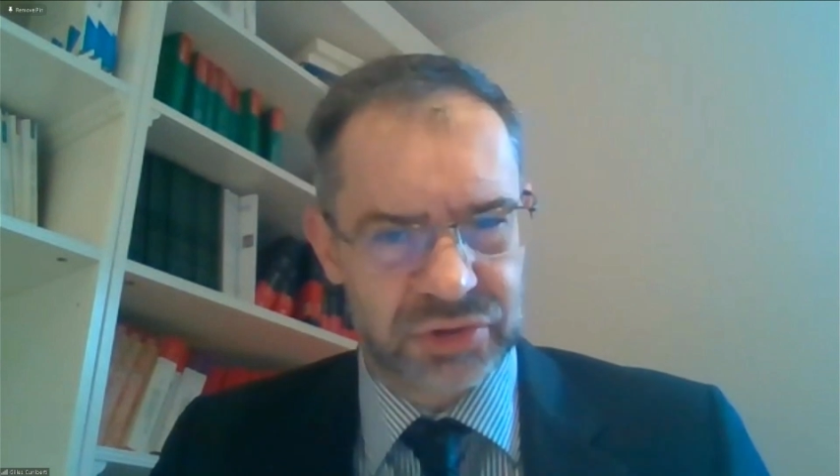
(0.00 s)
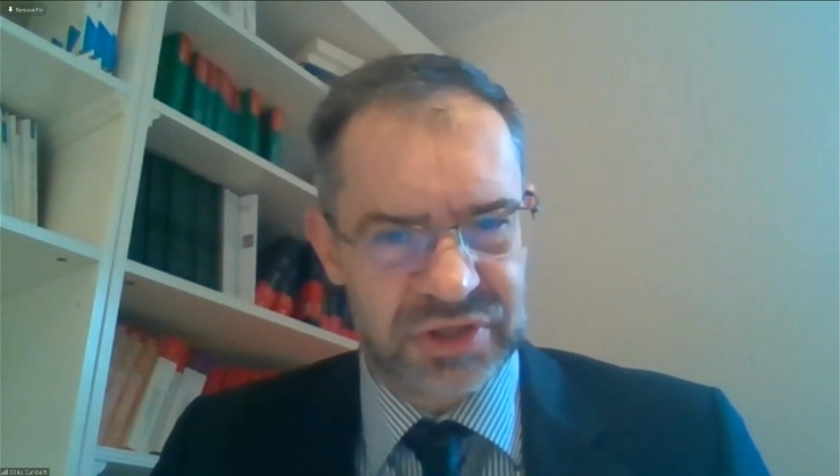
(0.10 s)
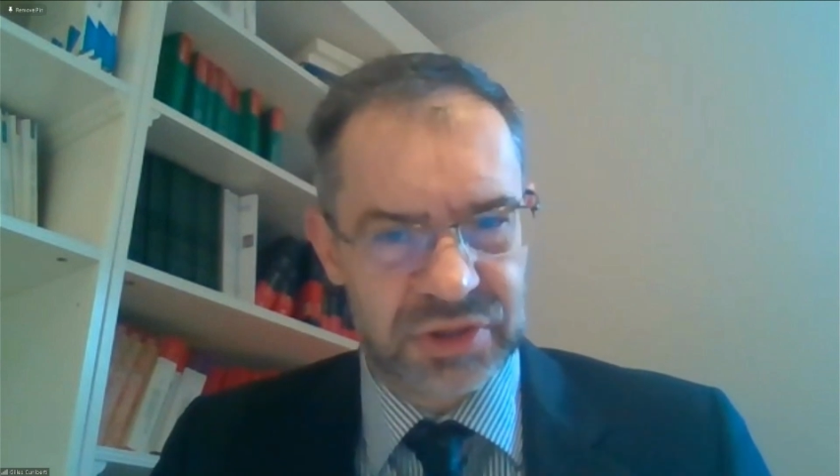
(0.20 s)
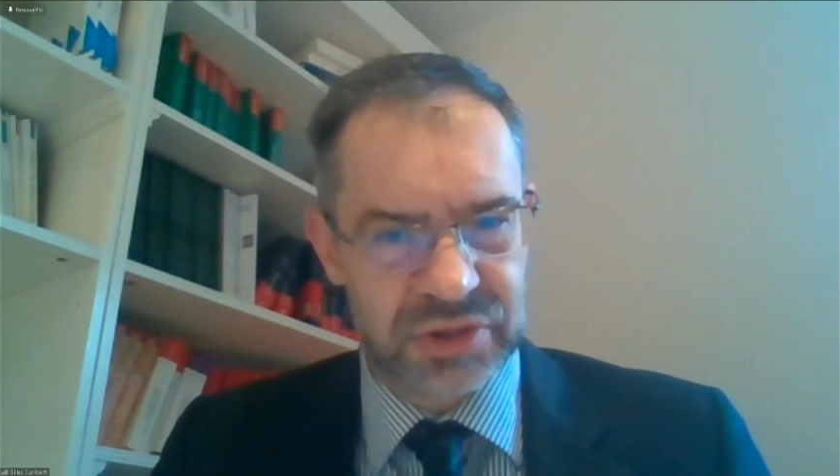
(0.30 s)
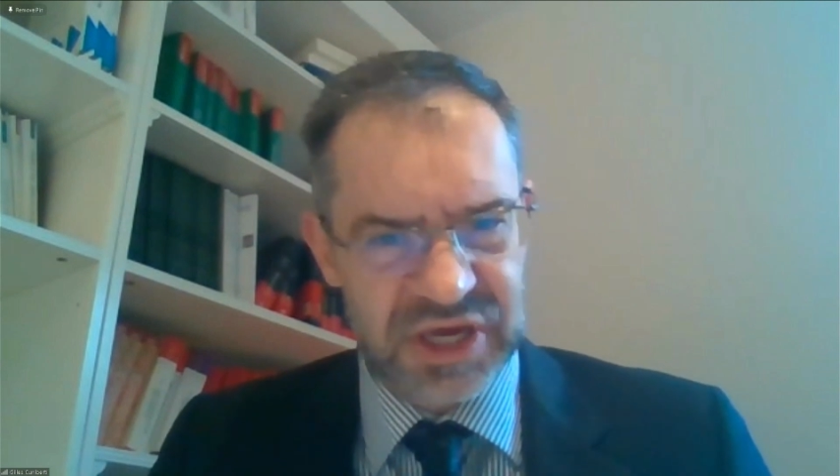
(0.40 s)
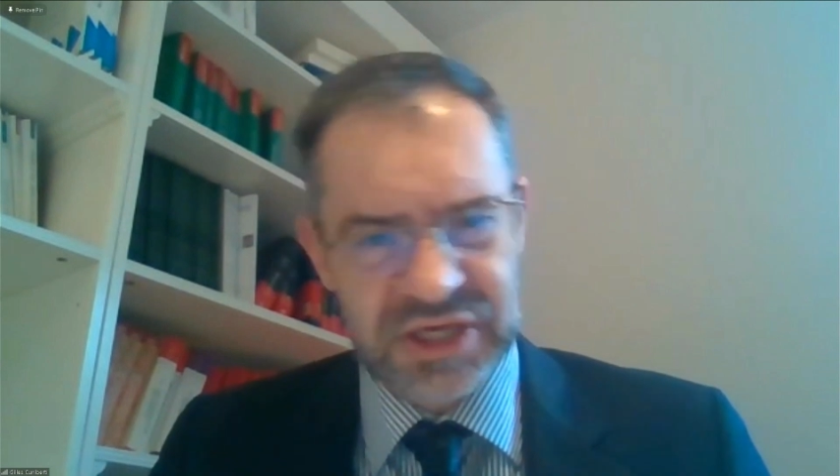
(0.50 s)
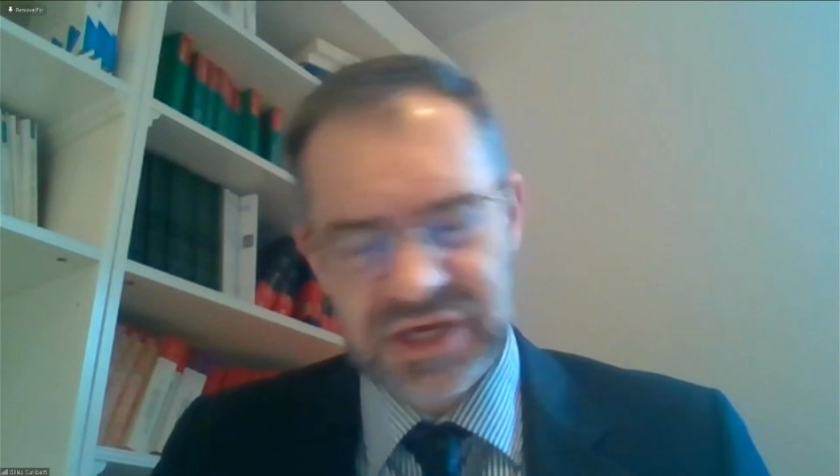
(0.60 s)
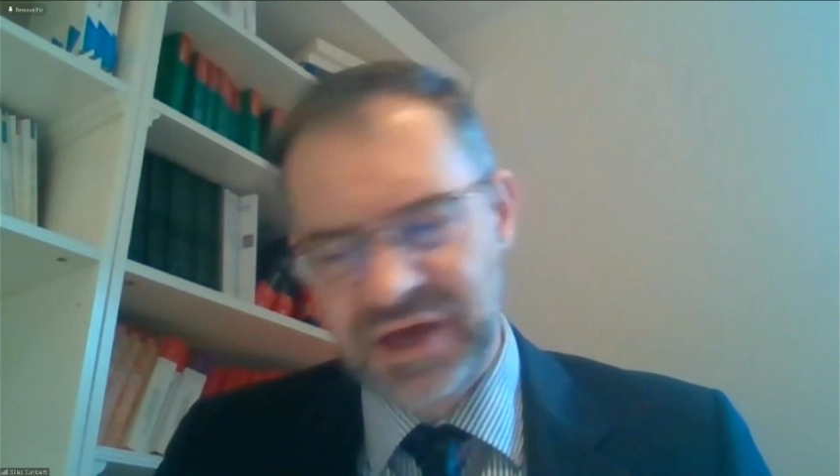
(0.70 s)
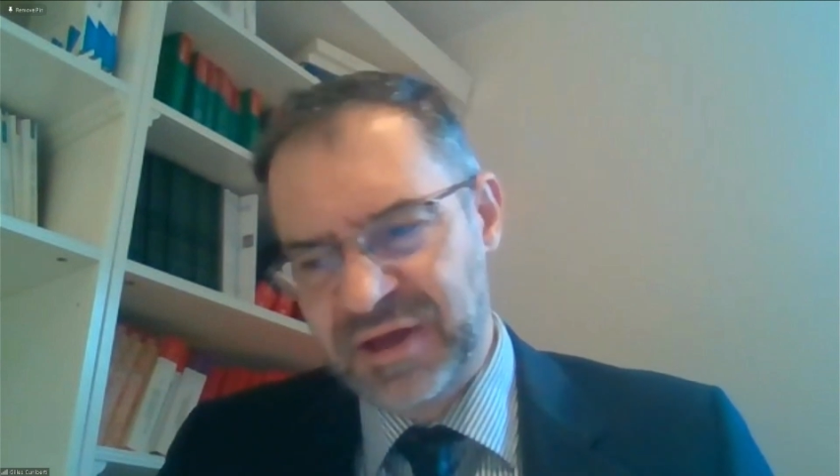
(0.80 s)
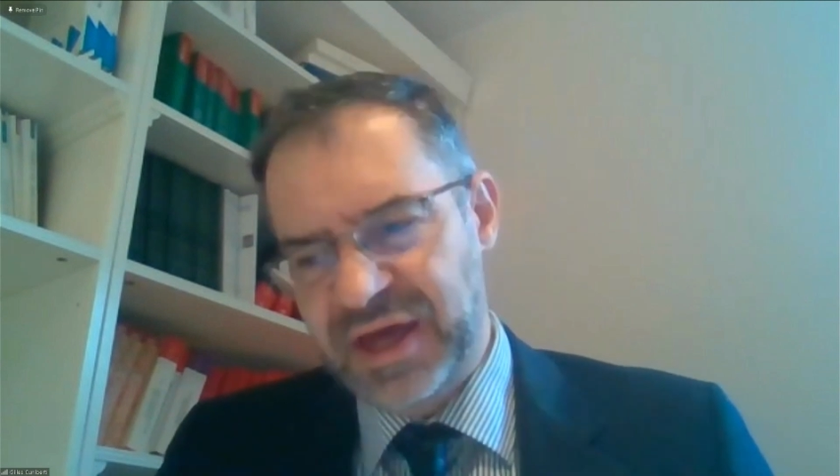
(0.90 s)
read Greek,
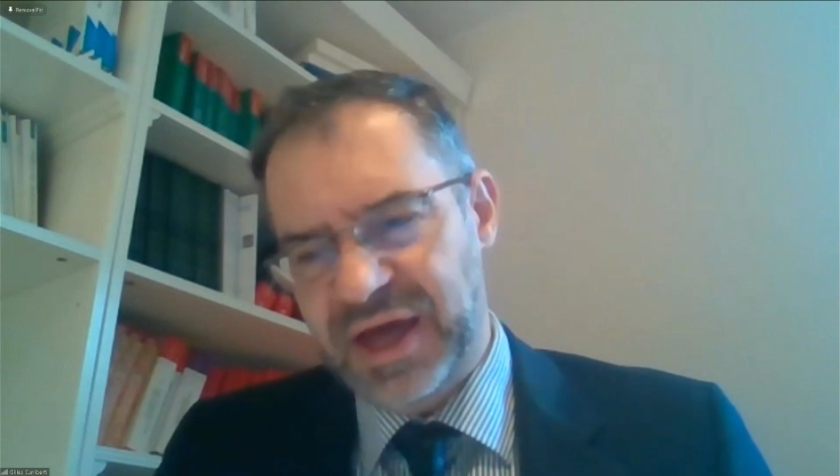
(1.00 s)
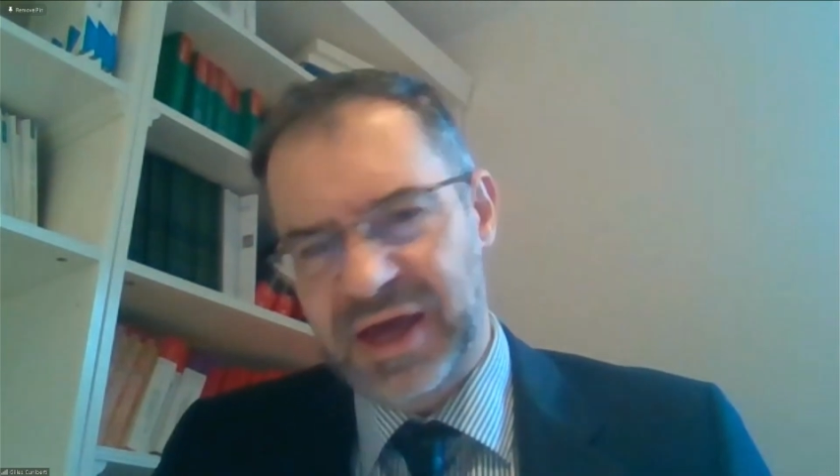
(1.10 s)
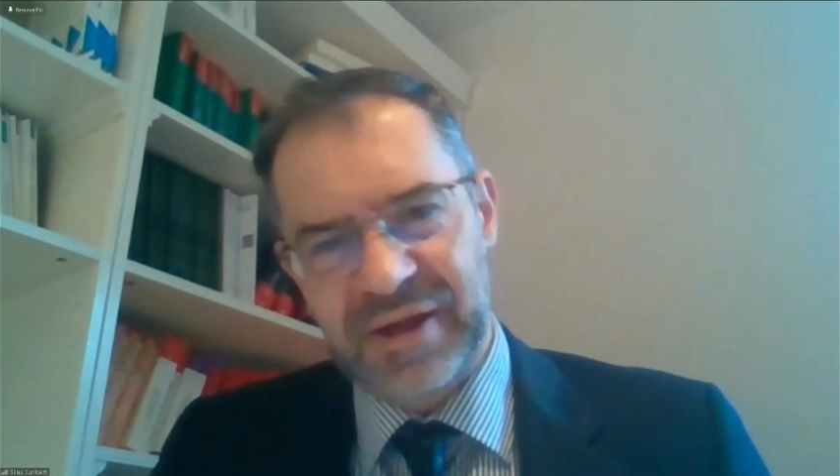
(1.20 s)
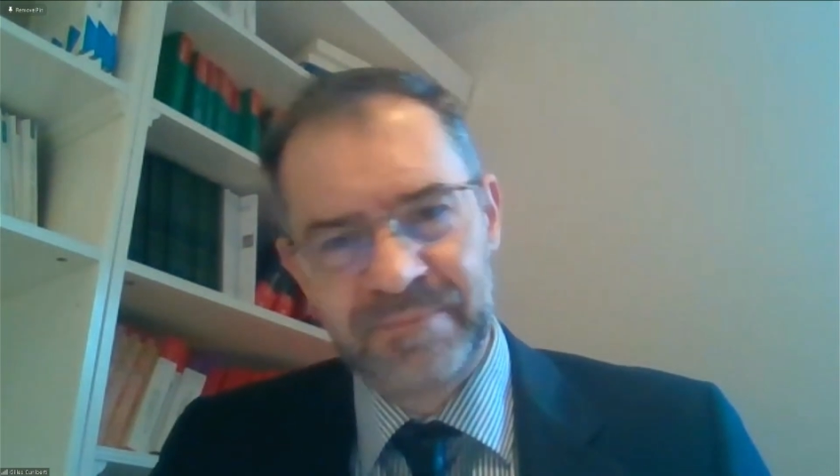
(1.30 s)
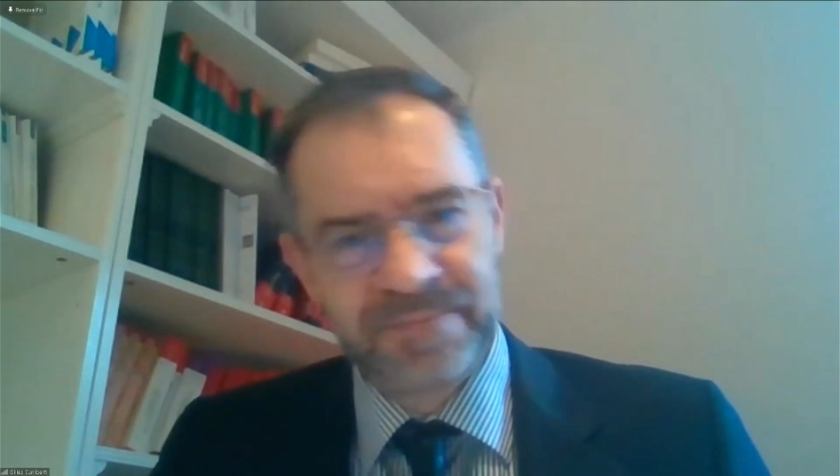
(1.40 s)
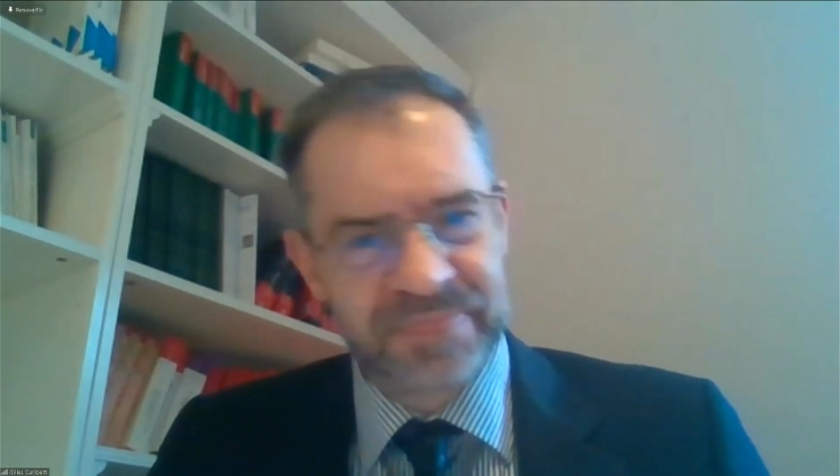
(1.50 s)
and